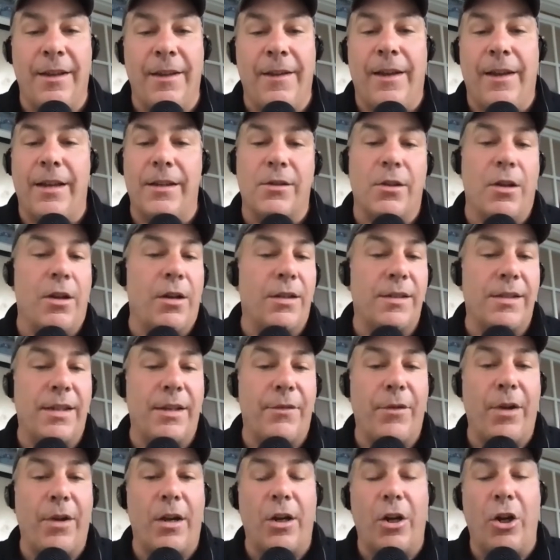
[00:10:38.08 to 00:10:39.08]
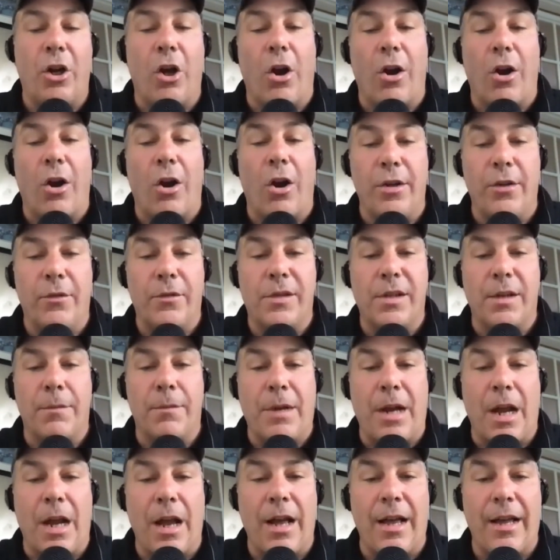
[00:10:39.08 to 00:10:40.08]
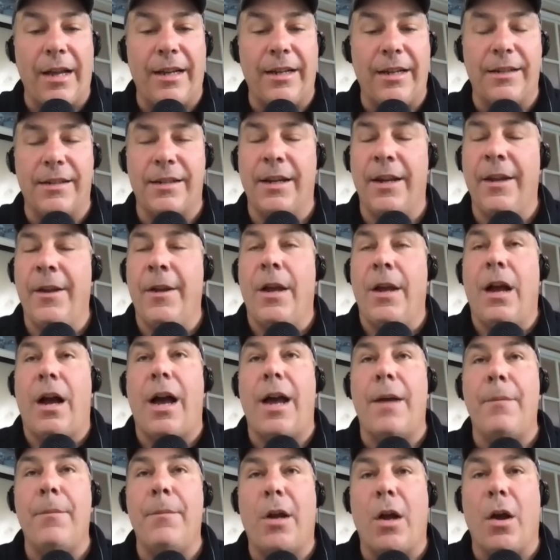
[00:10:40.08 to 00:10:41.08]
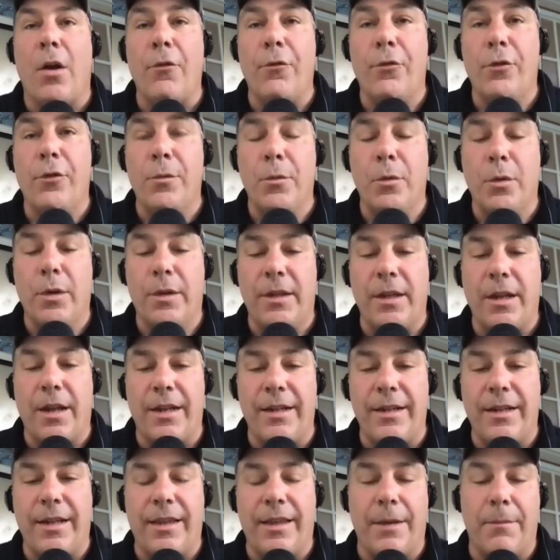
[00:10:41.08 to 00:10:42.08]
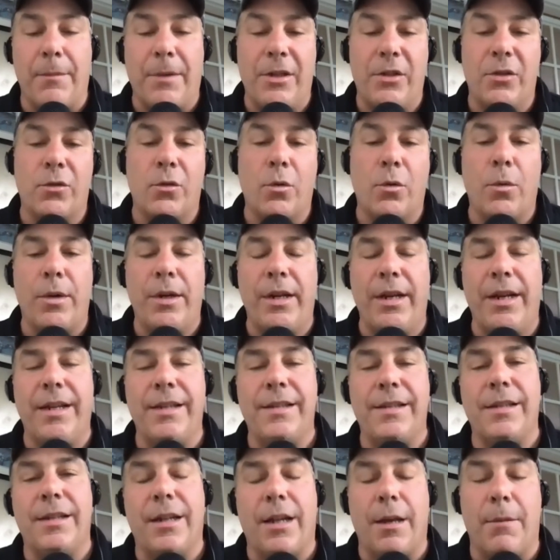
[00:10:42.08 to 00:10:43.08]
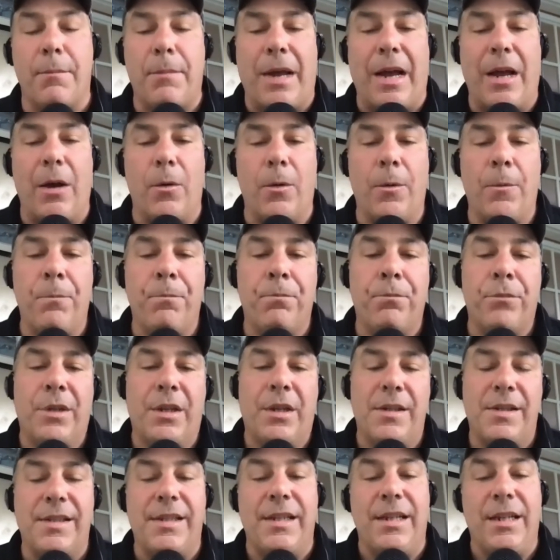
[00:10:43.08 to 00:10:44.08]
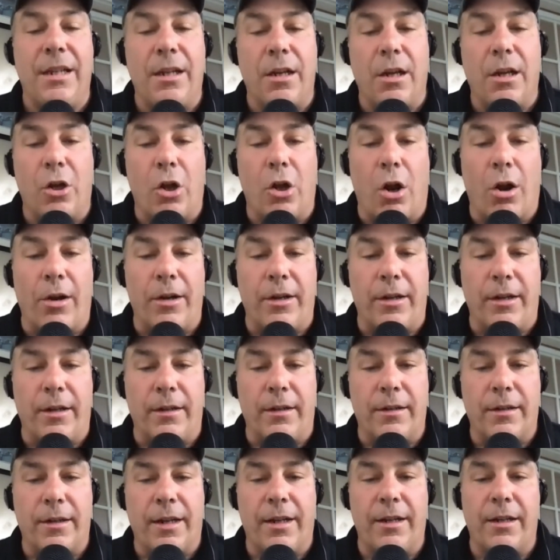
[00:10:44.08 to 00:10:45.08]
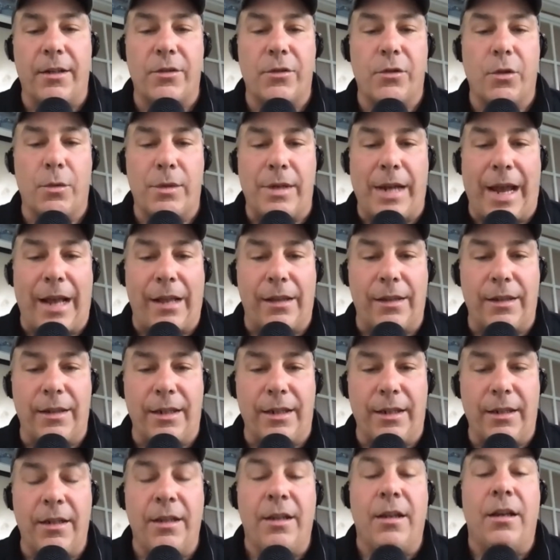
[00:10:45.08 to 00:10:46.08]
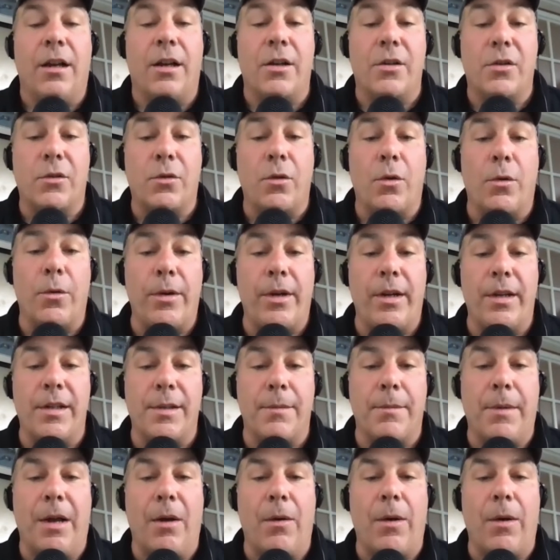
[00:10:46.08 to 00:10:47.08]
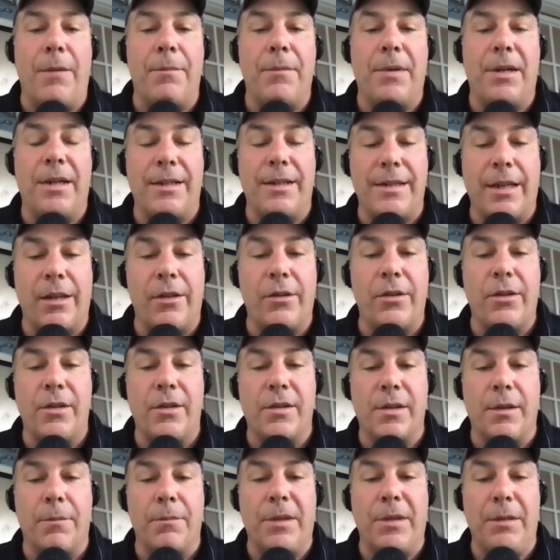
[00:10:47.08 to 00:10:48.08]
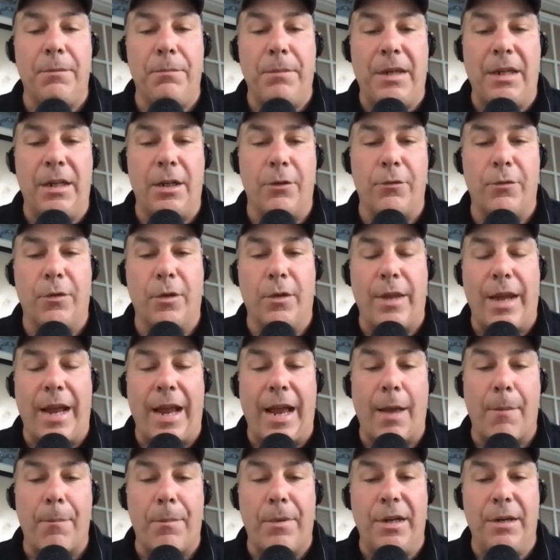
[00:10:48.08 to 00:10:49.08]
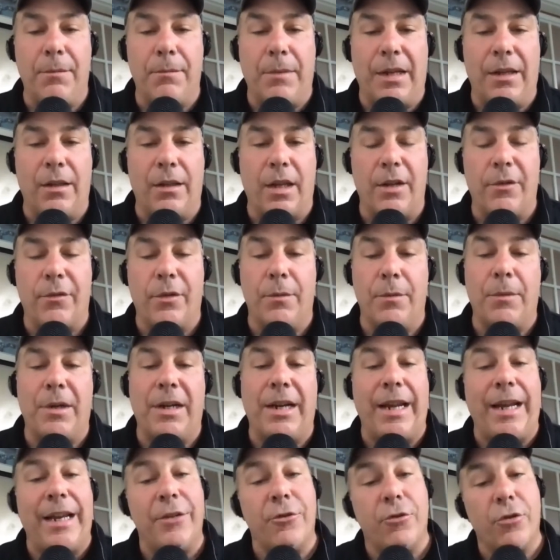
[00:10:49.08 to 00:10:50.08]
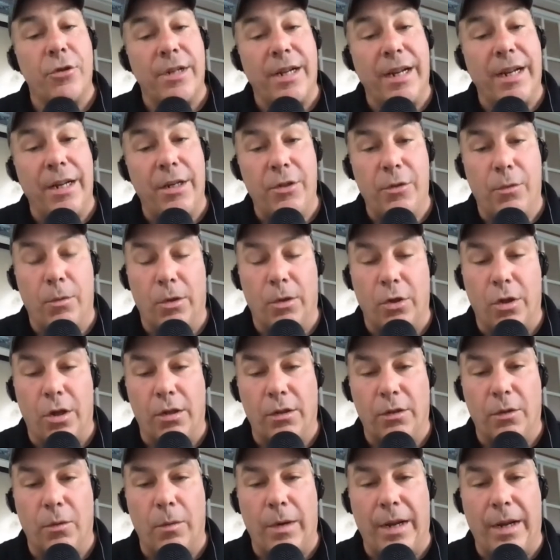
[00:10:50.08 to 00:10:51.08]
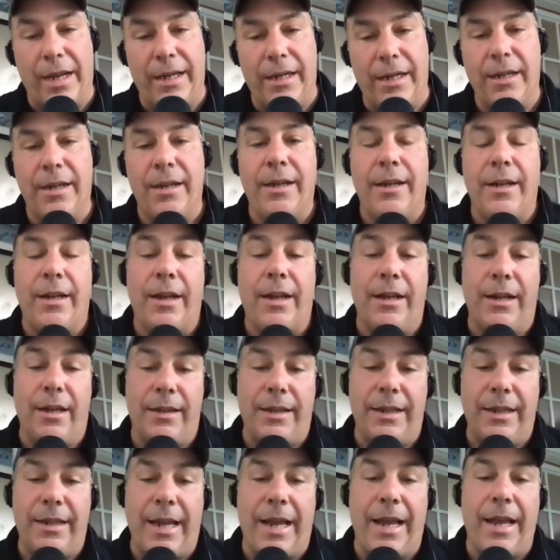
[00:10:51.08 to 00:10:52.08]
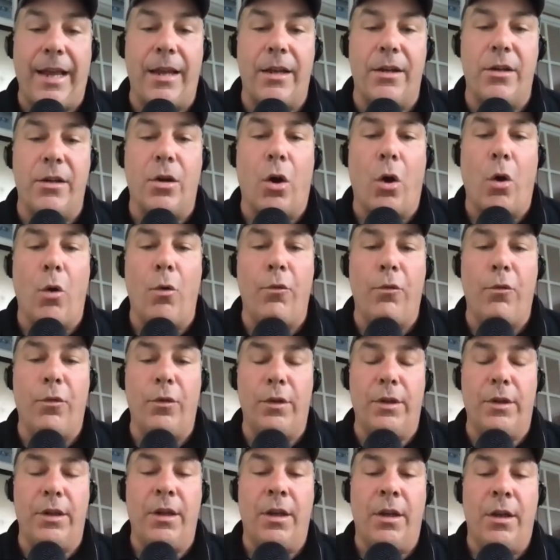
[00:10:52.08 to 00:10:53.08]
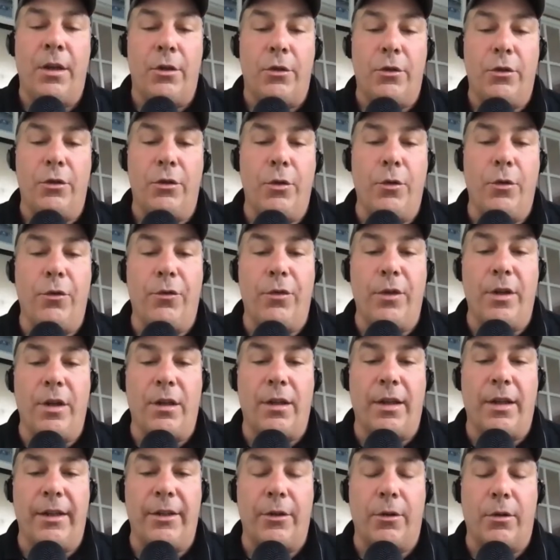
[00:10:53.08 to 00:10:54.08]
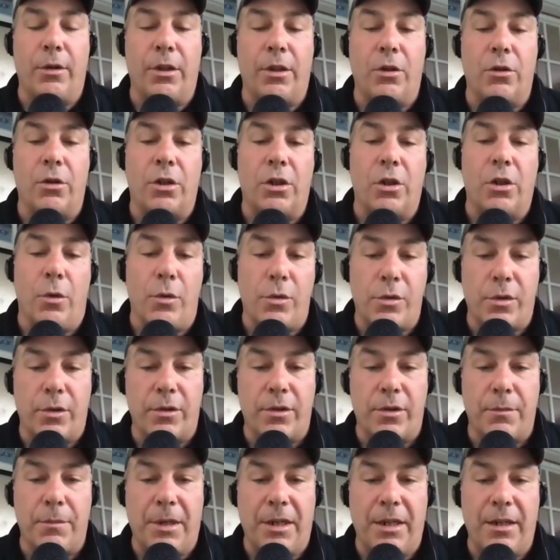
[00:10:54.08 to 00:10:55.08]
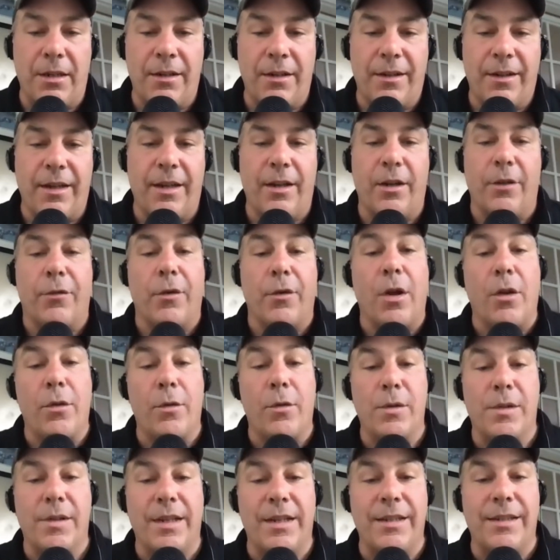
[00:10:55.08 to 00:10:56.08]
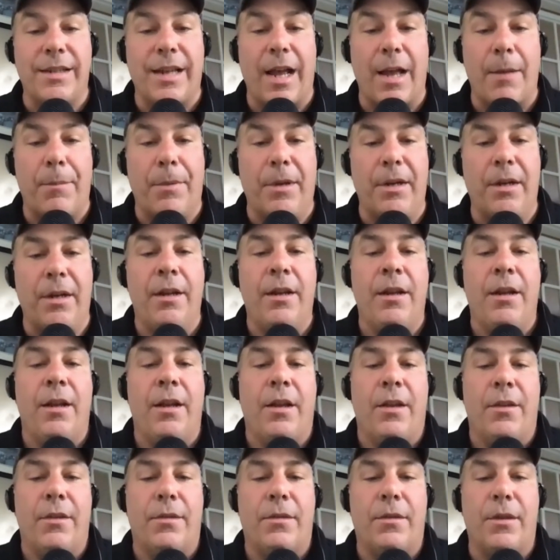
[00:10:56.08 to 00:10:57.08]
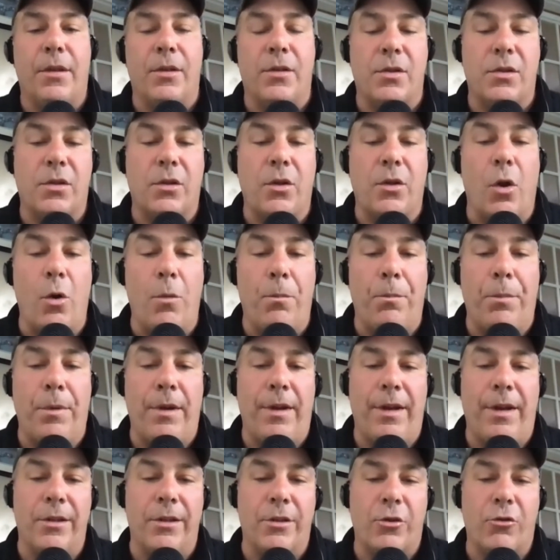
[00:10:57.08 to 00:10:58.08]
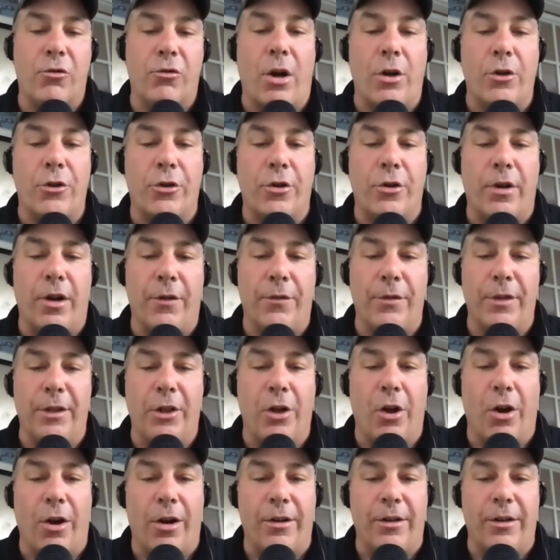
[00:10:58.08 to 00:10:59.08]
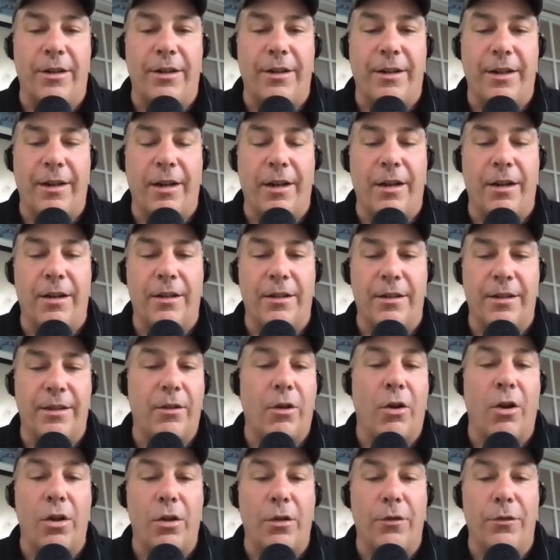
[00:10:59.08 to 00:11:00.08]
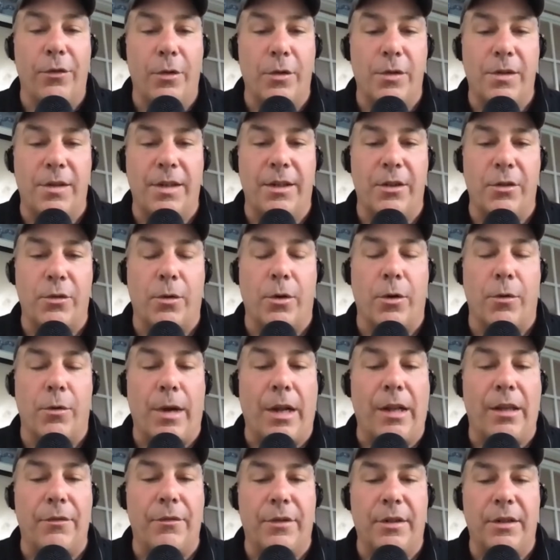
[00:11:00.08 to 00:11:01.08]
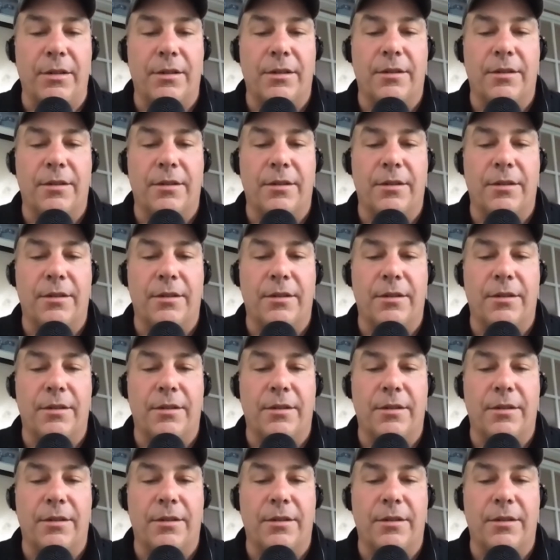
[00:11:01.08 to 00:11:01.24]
As long as they've got a garden of some kind, I'm comfortable with the idea that my story isn't about seeing a garden in its totality. A story is about, I'm going to tell you something meaningful that happened in my life and I'm going to entertain you along the way. And at the end, hopefully, you feel like you're a little closer to me. And if all those things happen, the scope and structure of the garden, all of those things are irrelevant.